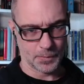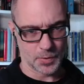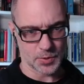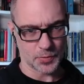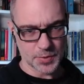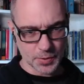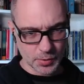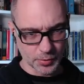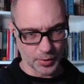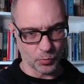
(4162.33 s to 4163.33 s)
So this will
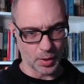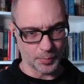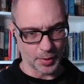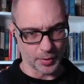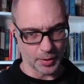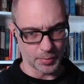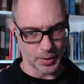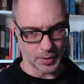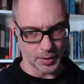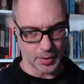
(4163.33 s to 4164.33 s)
clearly wipe out anybody
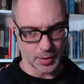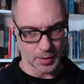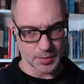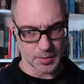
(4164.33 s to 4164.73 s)
that it hits.